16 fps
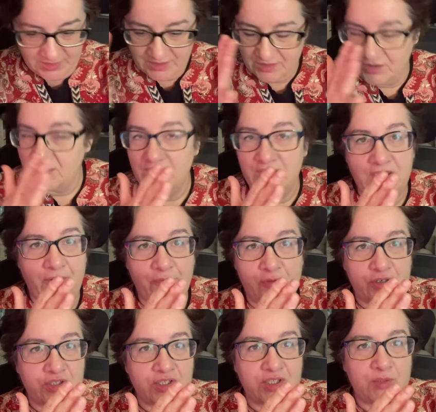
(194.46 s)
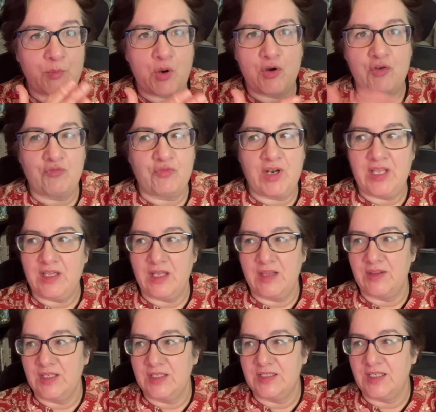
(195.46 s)
sit down first thing in the morning, write
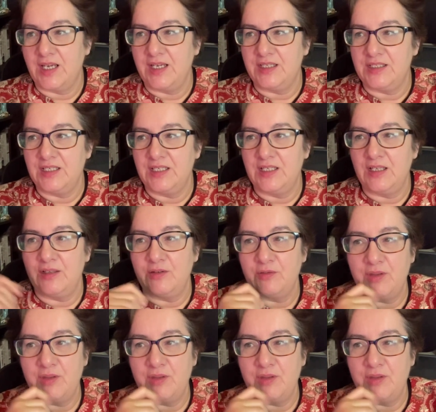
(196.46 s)
the entire day.